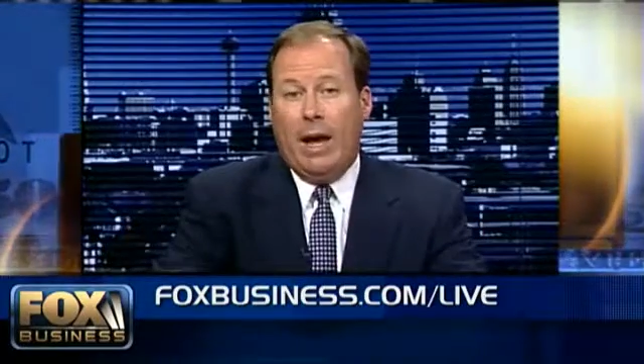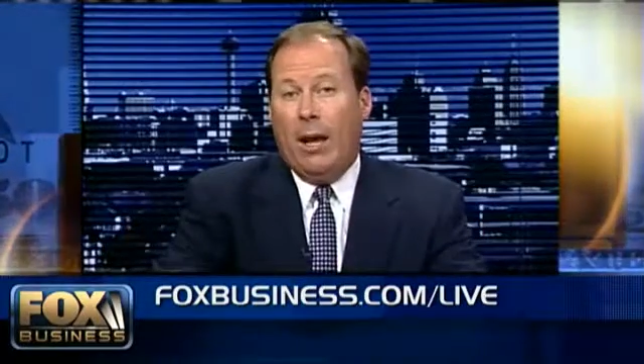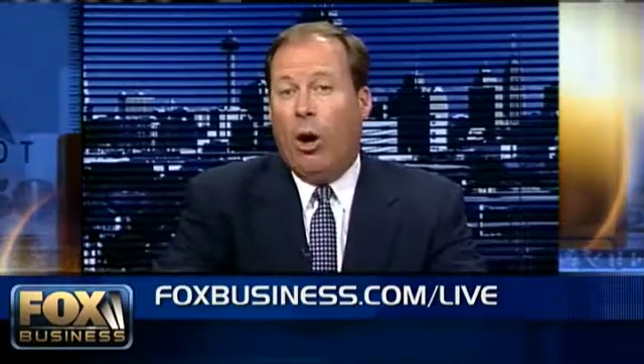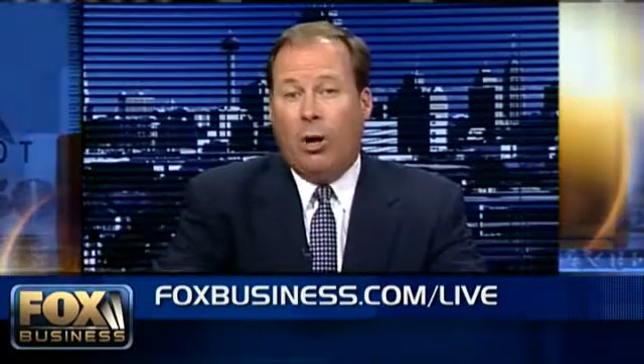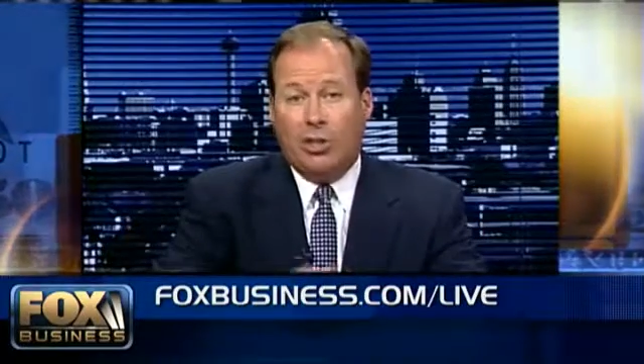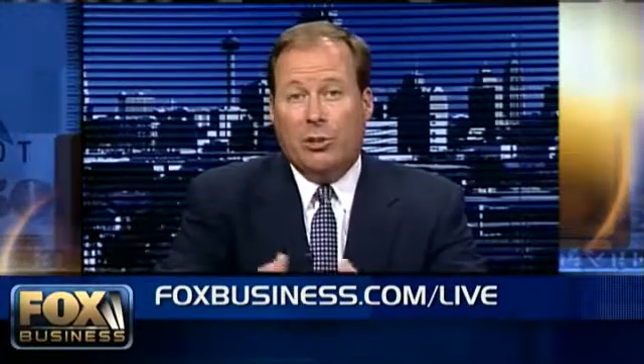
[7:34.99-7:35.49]
and
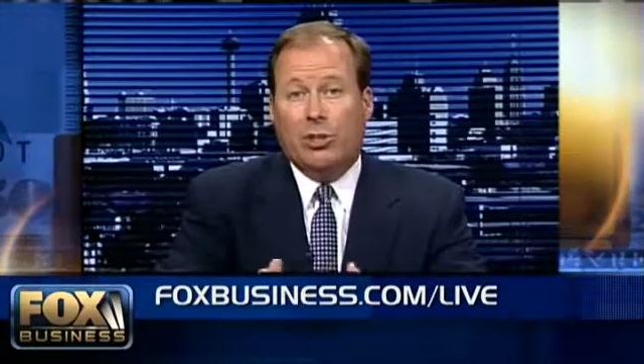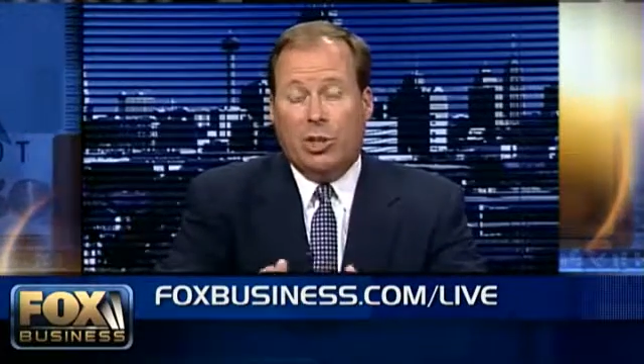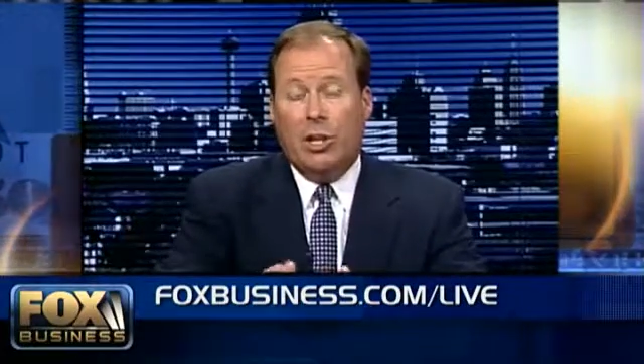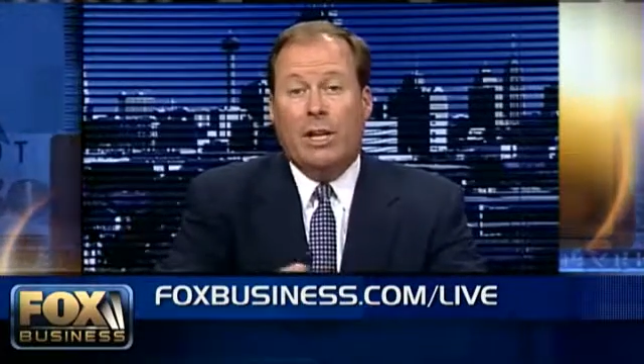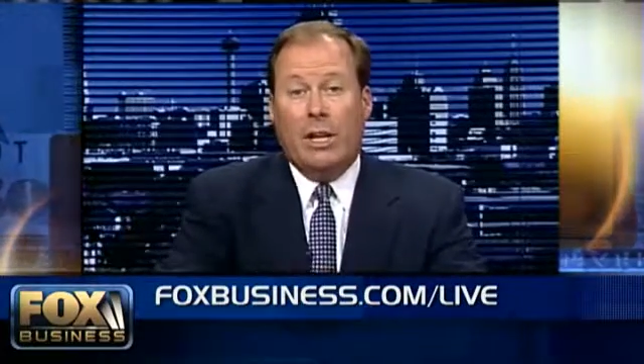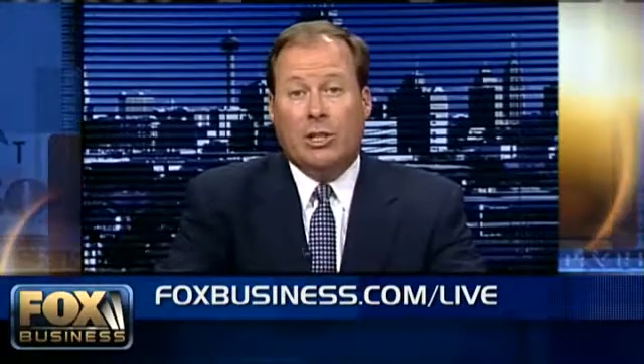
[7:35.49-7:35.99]
also it's
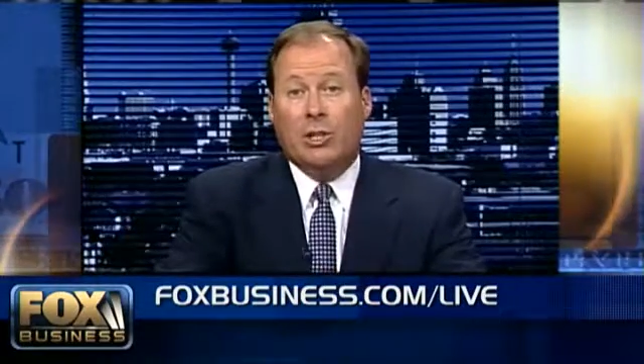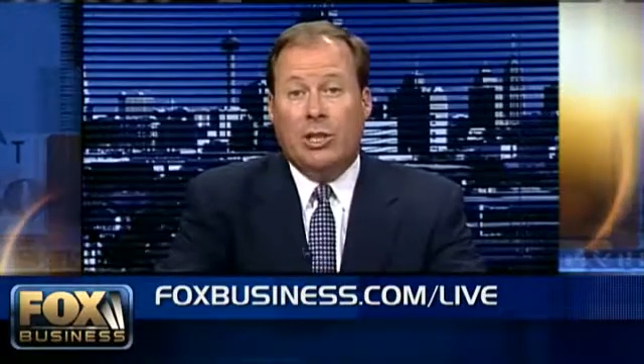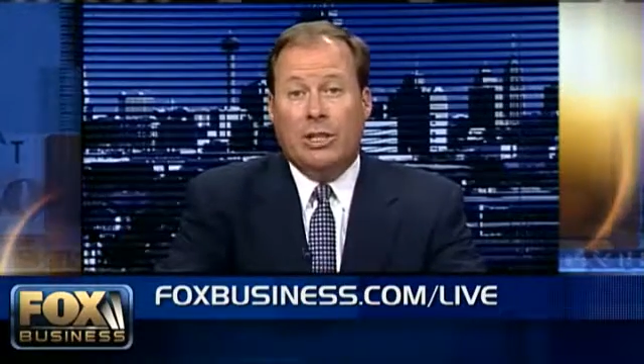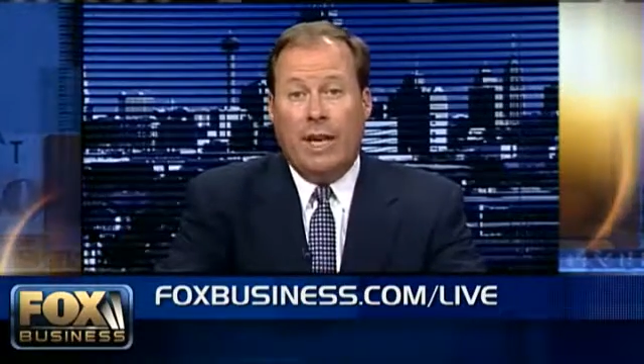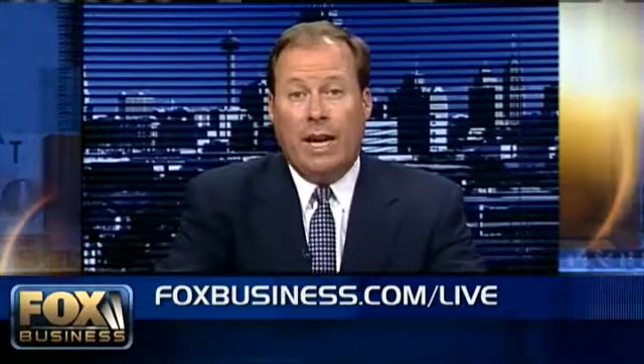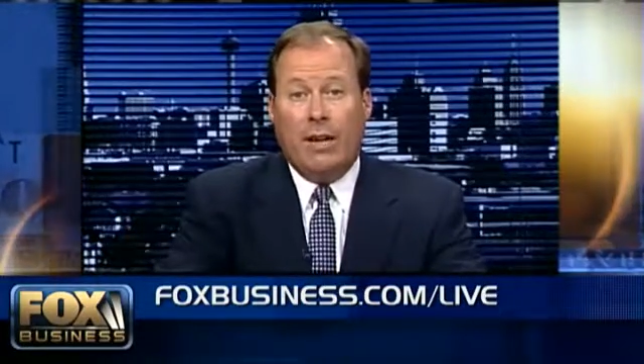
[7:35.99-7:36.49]
going to
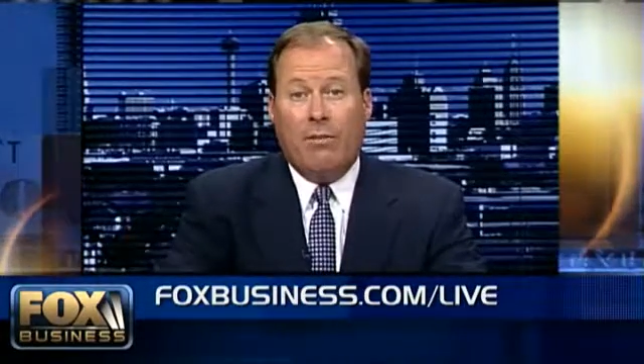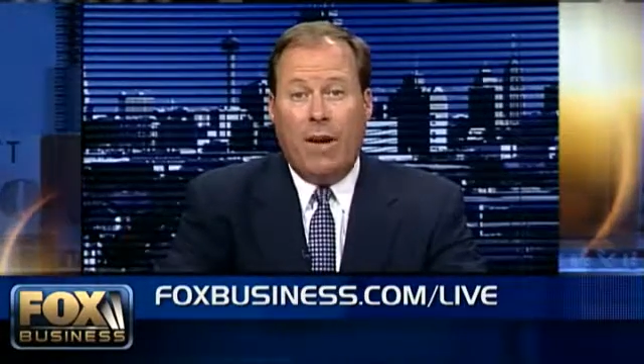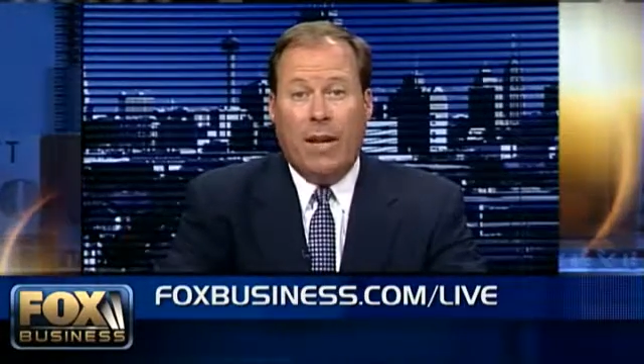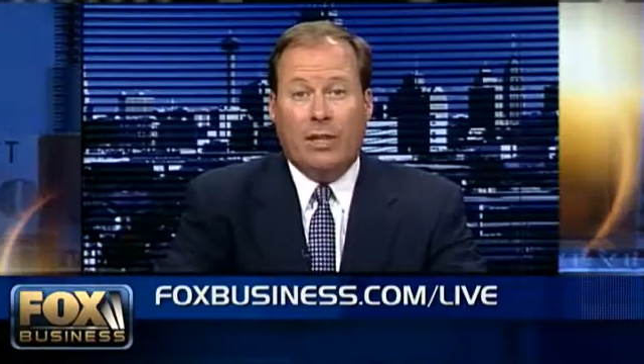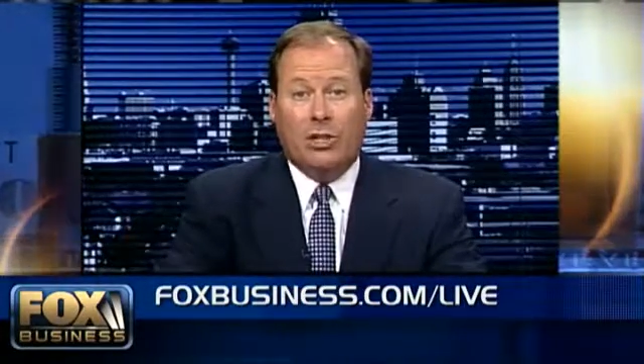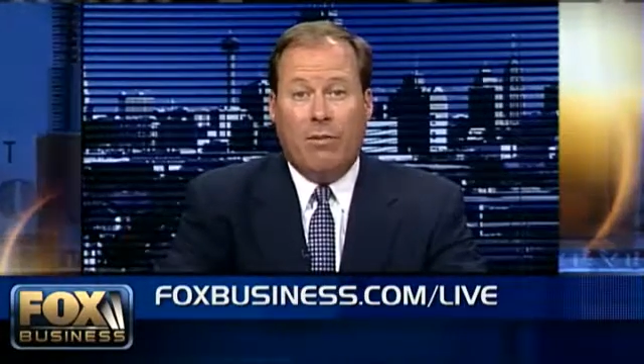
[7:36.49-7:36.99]
take
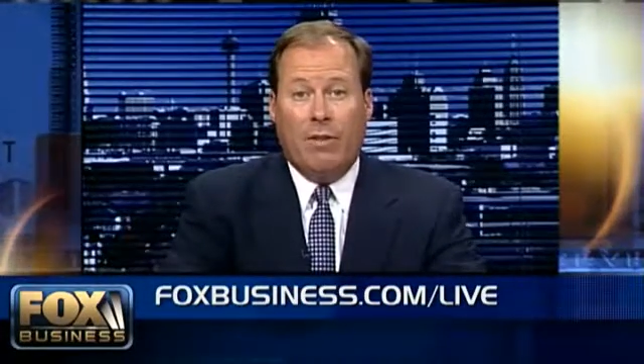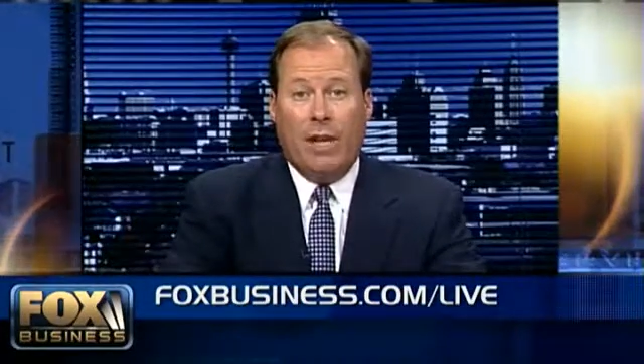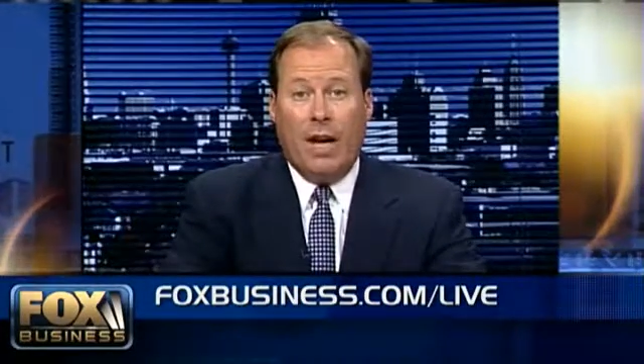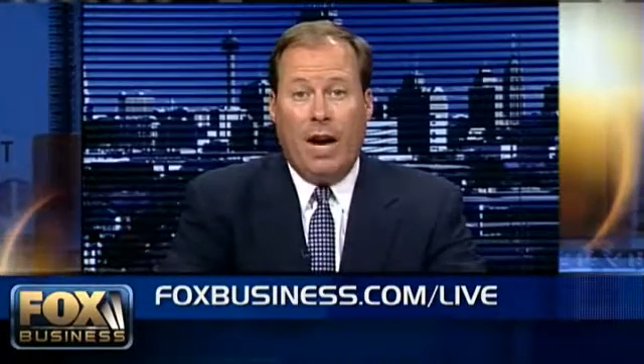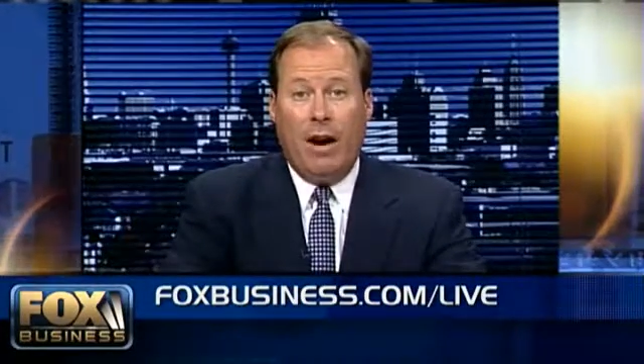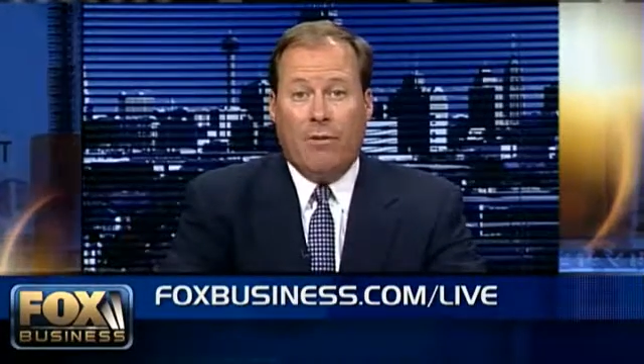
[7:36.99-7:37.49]
advantage of
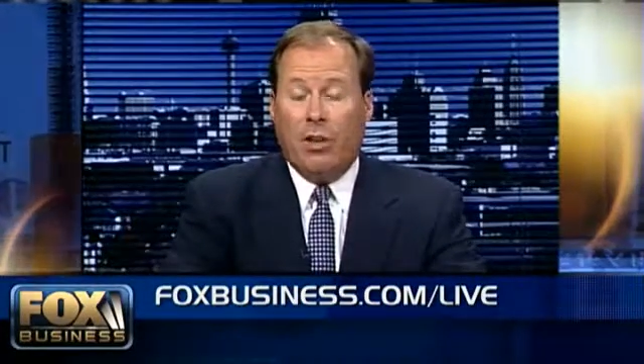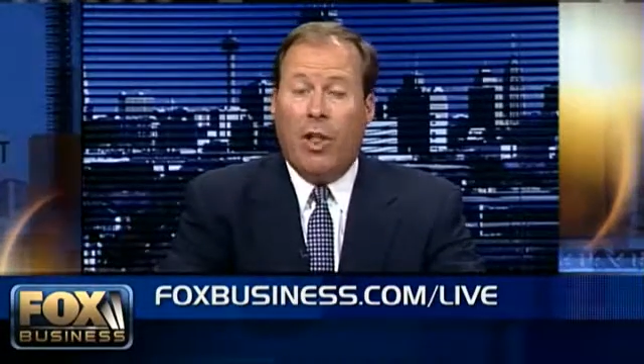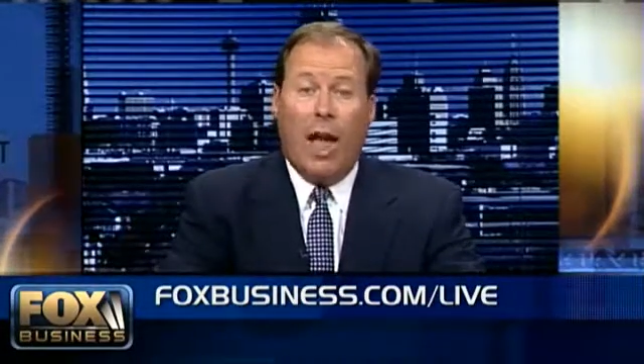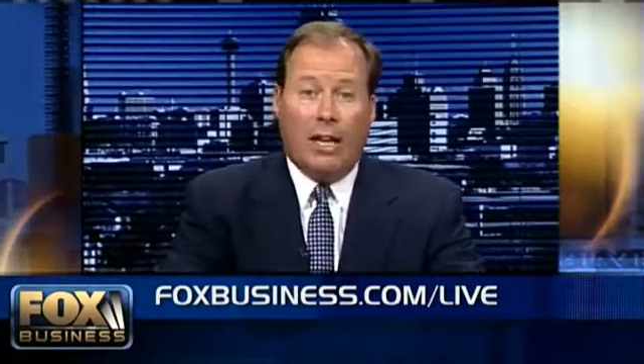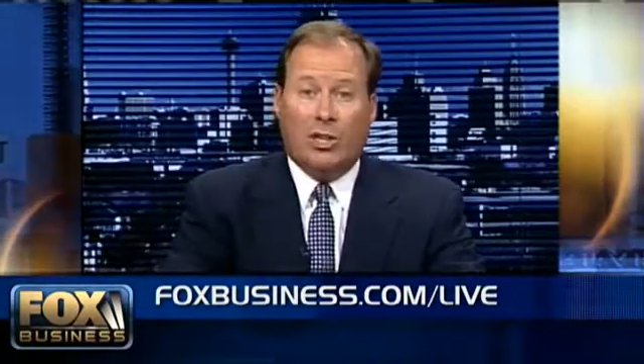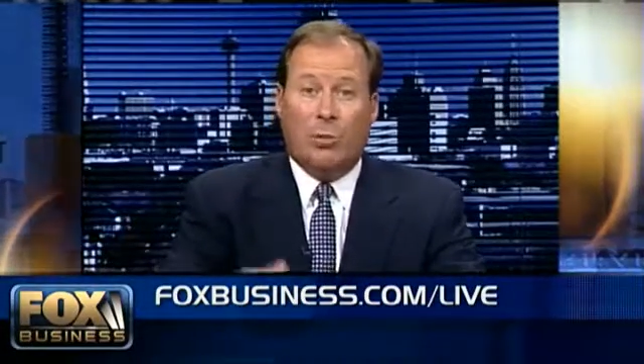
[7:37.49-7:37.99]
the
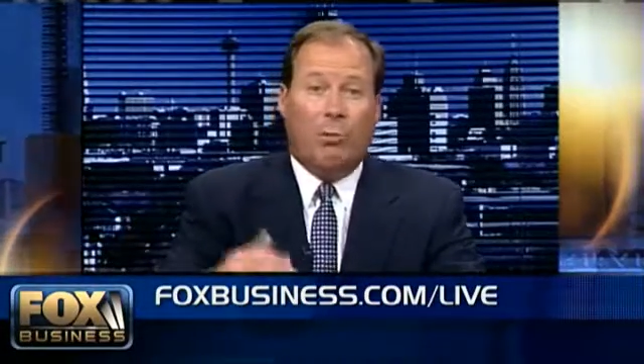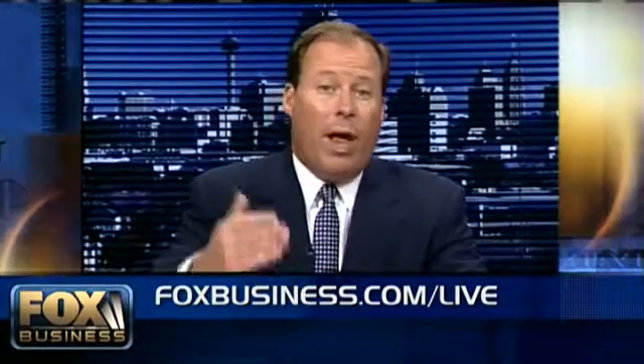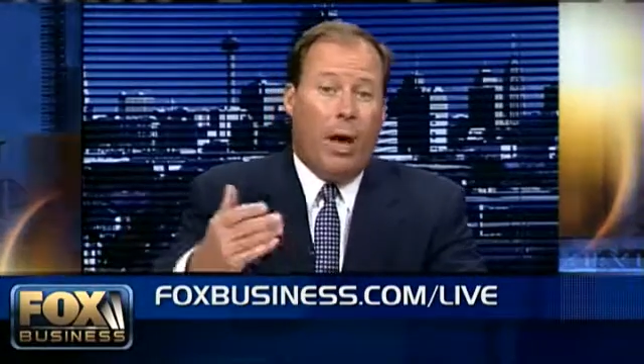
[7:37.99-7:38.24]
lack of supply.